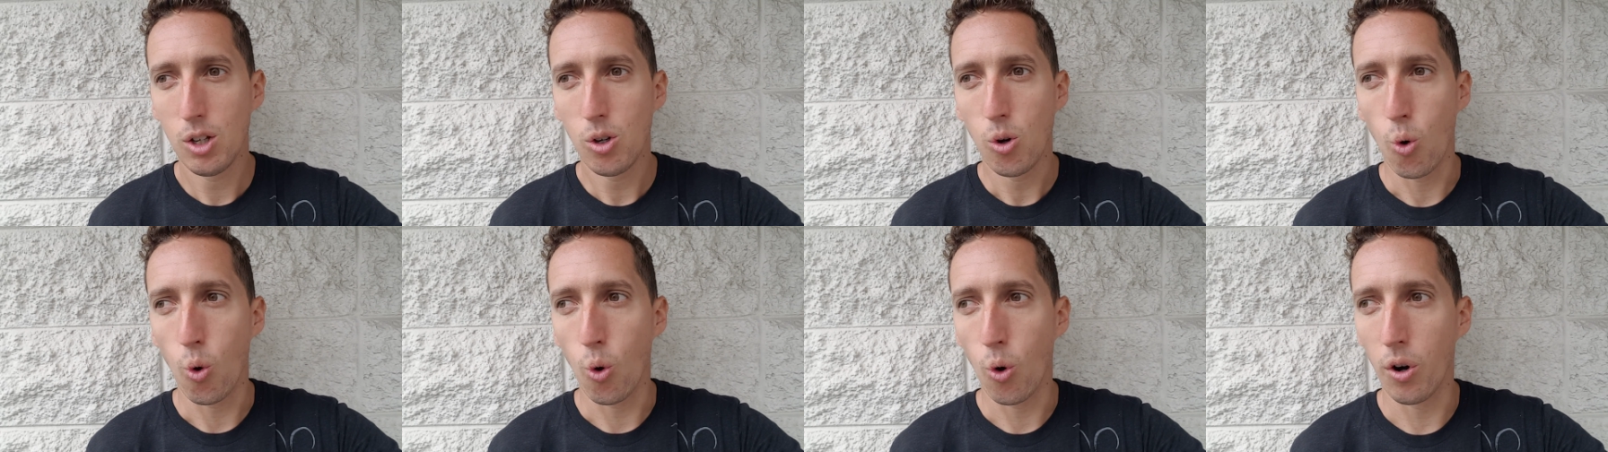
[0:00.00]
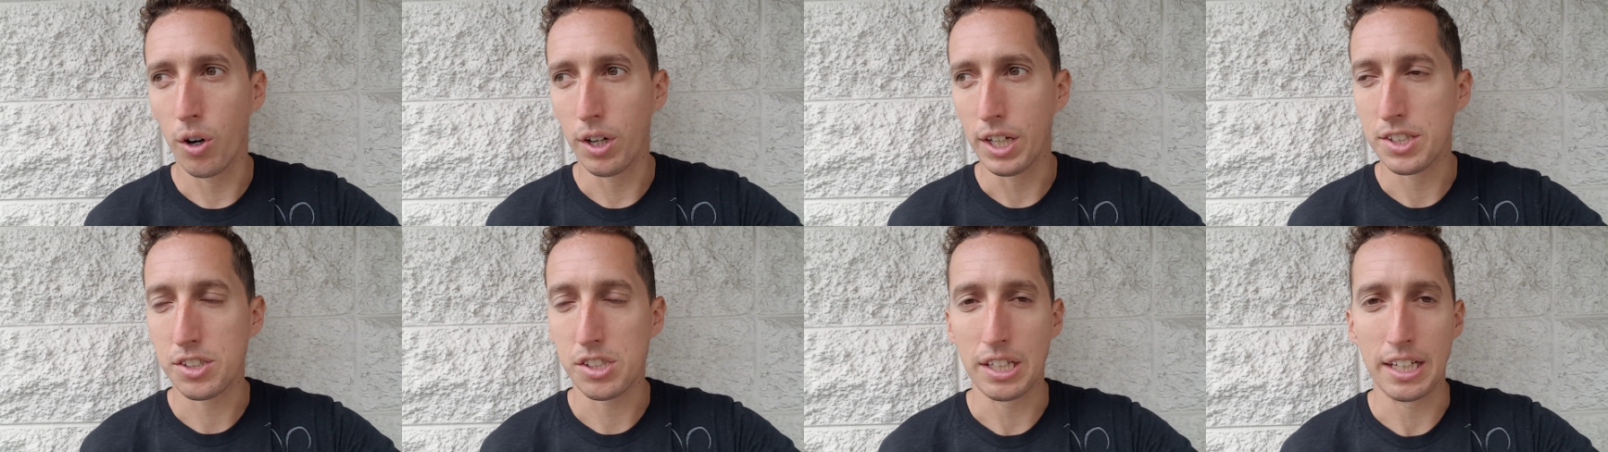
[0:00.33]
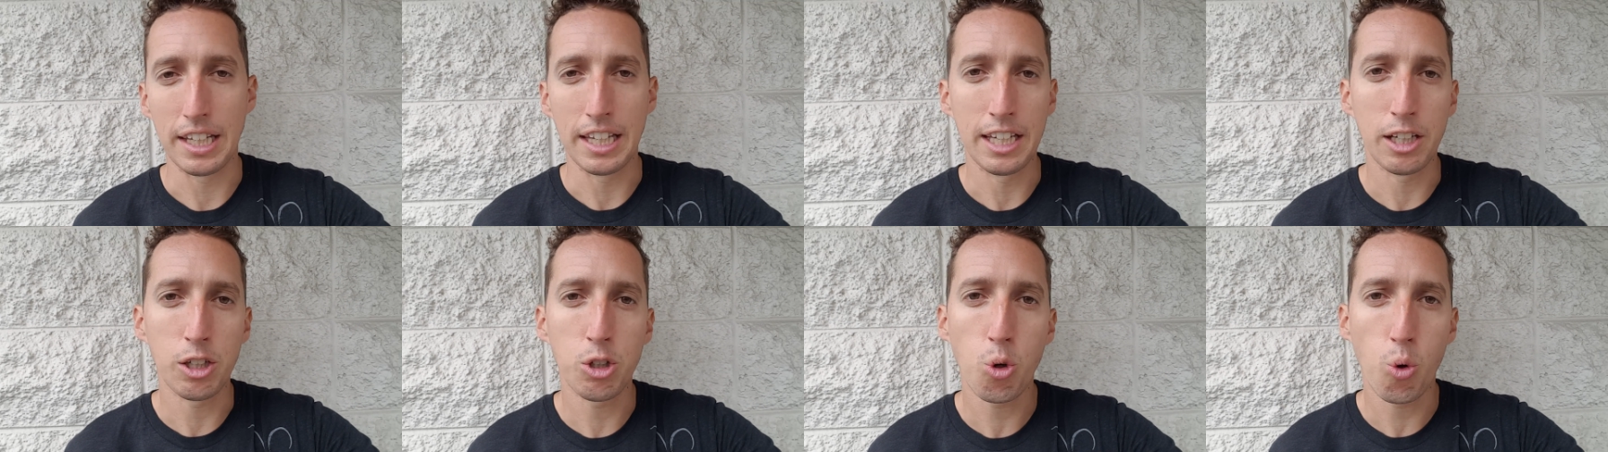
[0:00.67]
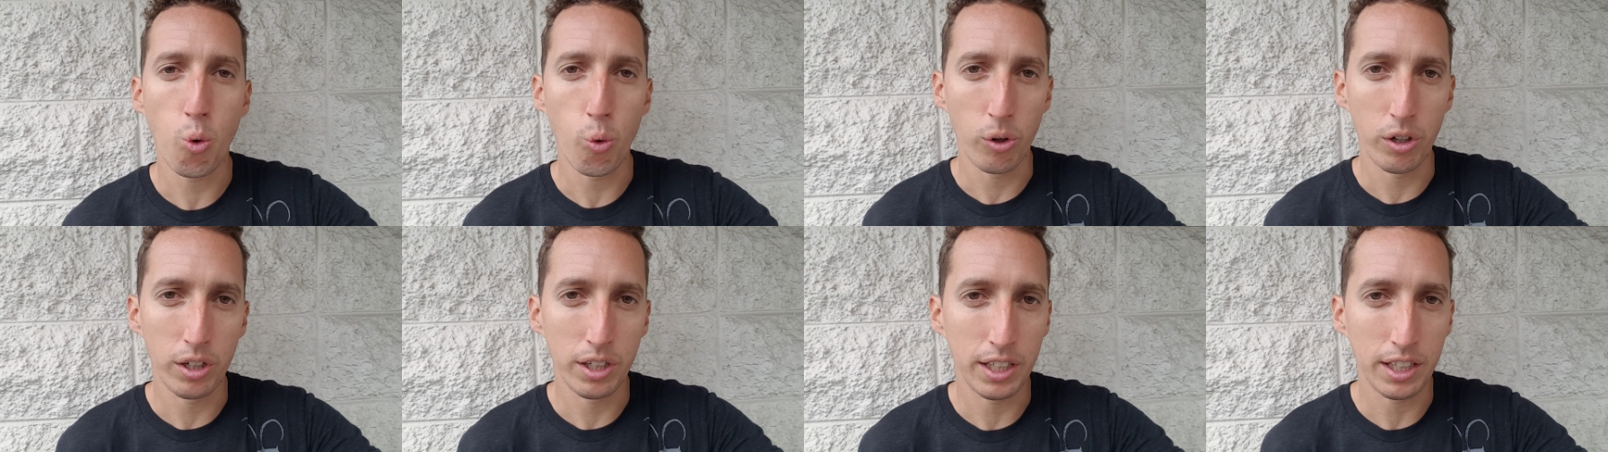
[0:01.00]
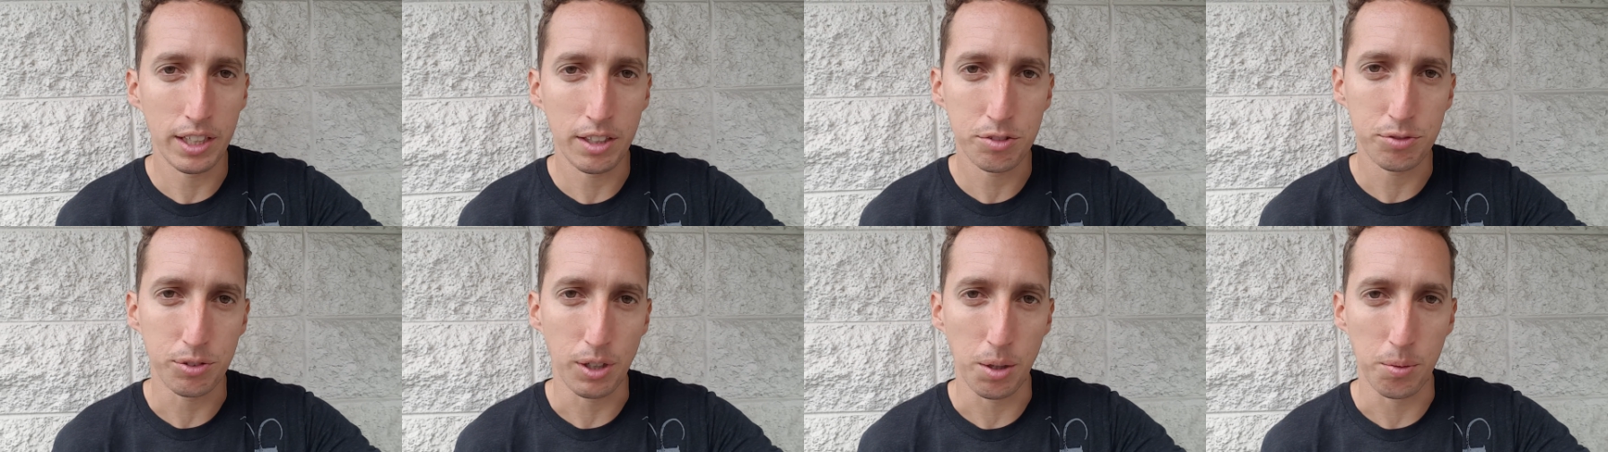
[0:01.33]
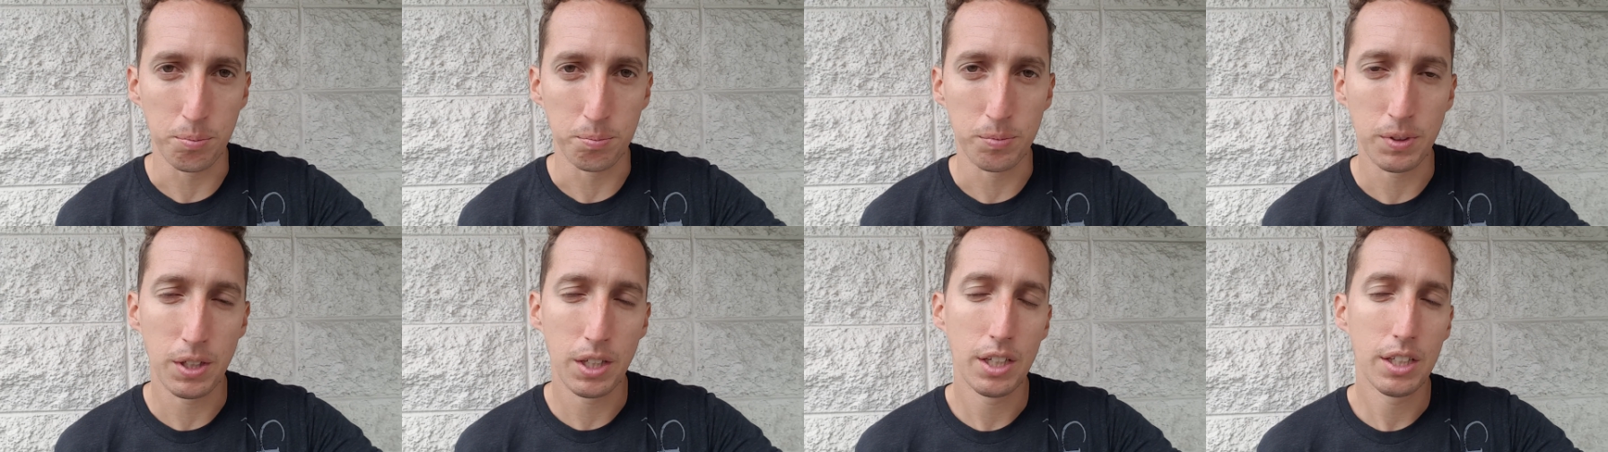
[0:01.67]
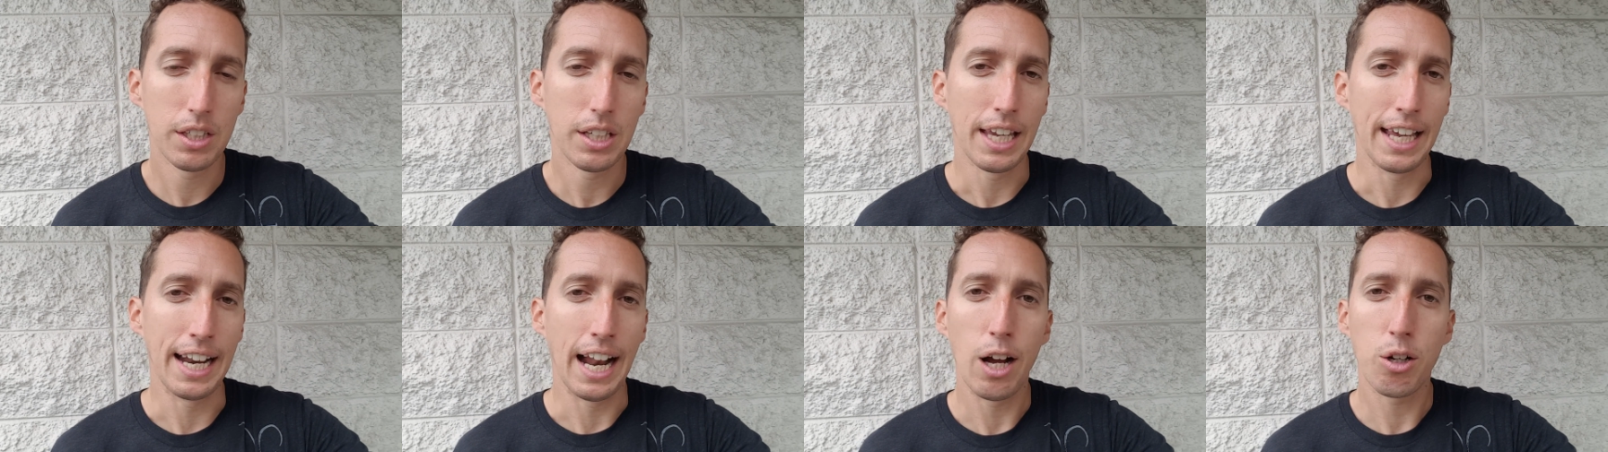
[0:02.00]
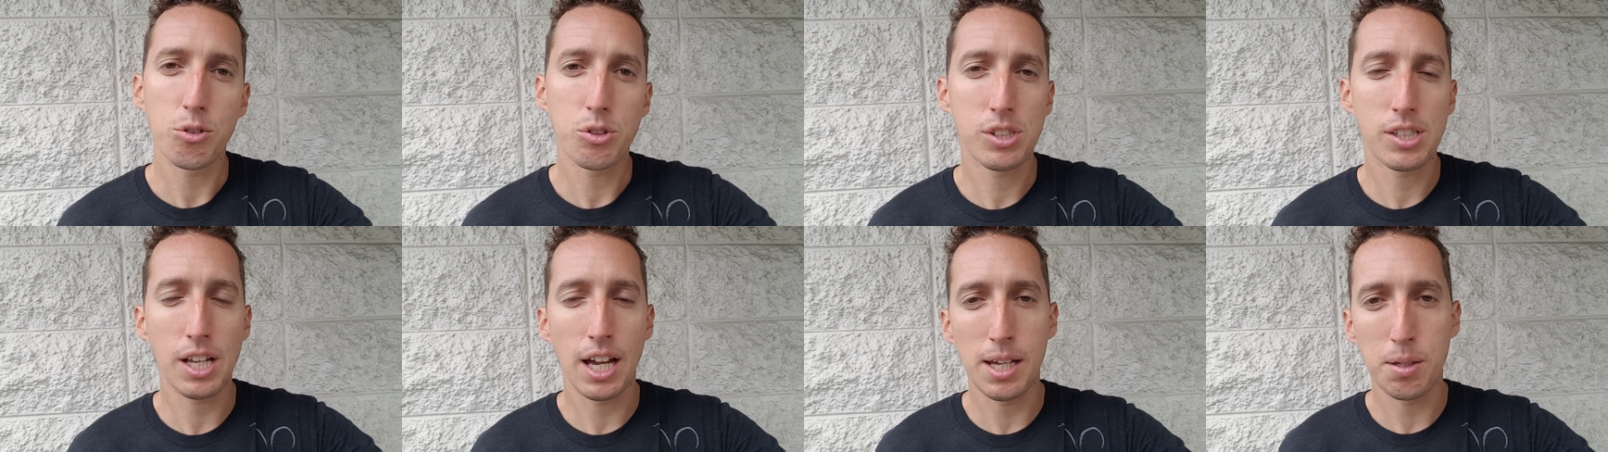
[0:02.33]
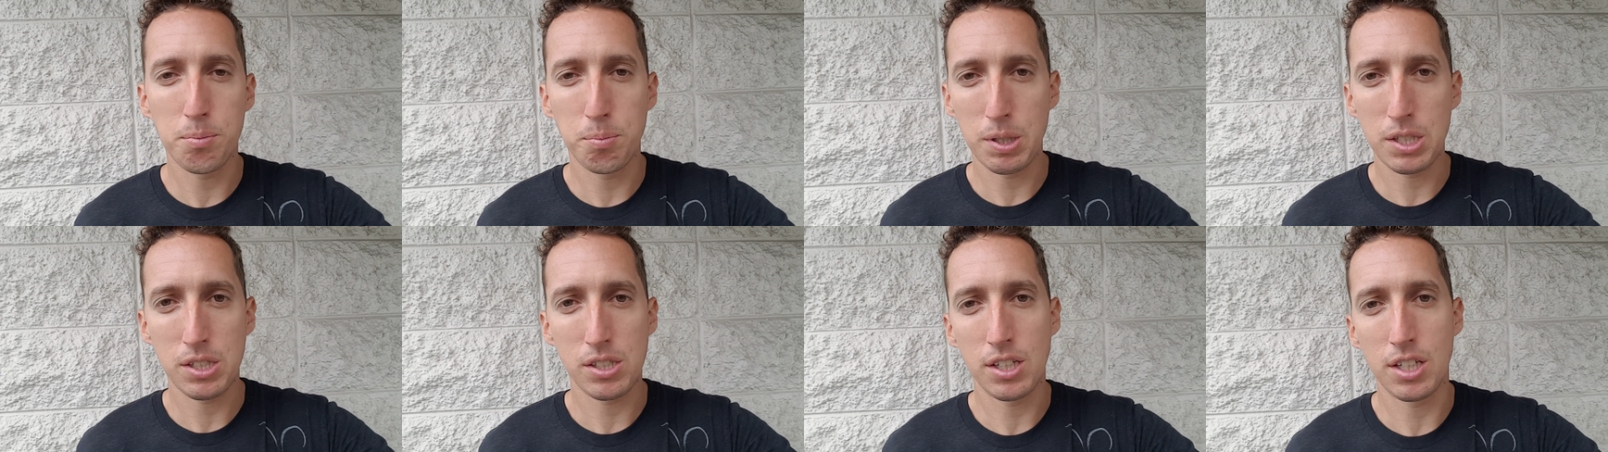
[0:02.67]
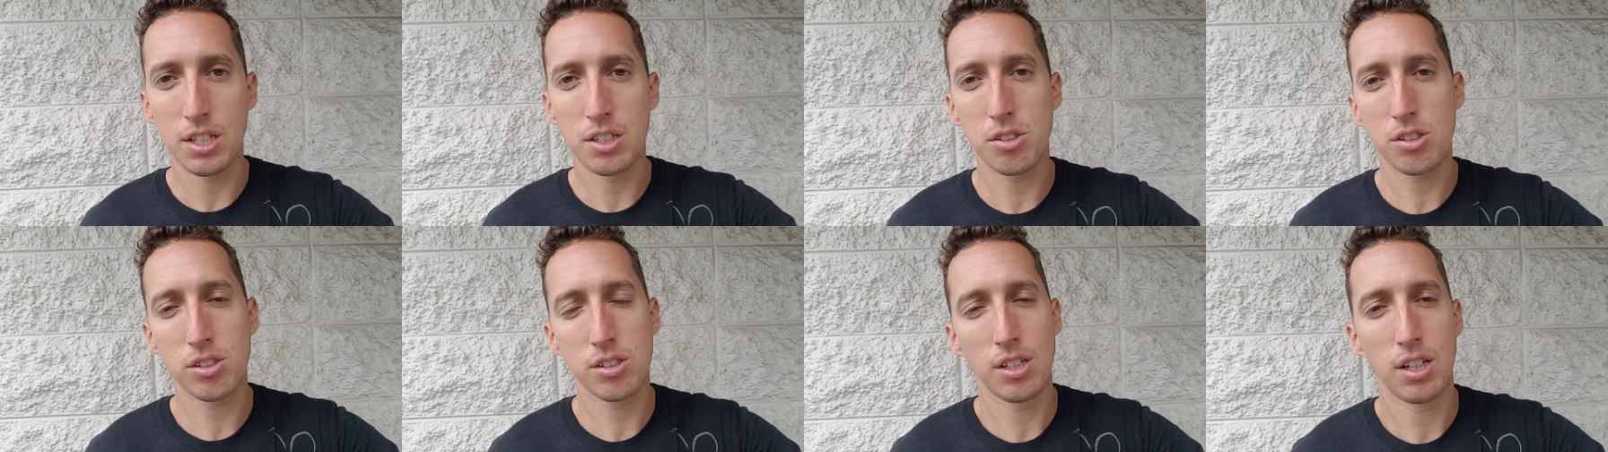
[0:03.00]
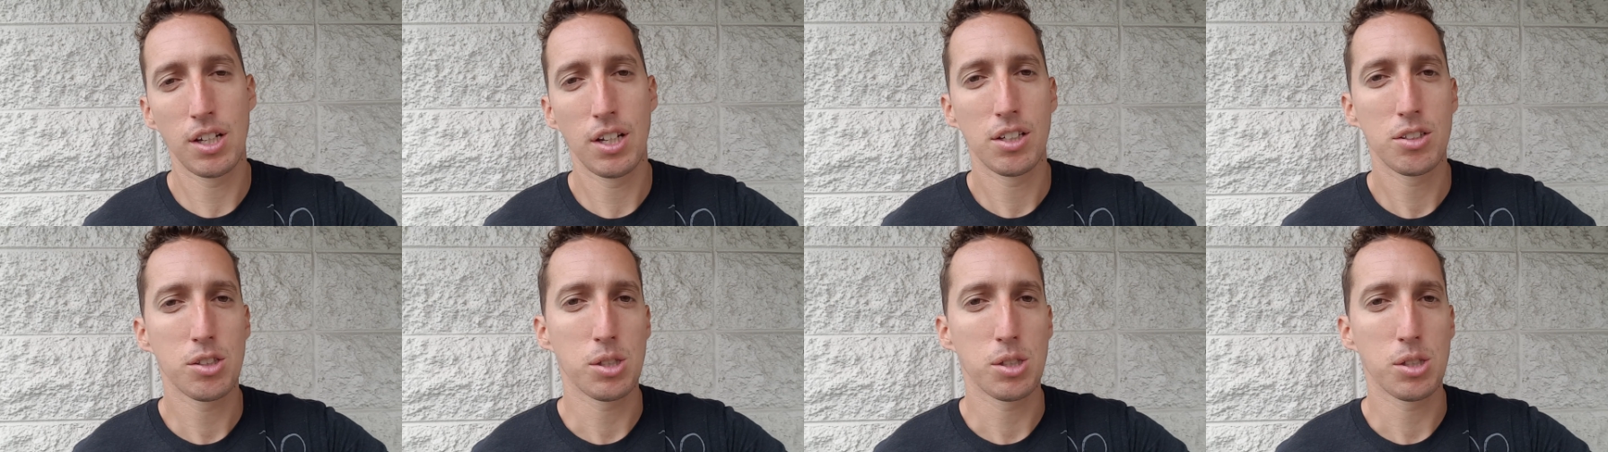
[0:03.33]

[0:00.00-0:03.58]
or it's an inquiry from an outside business,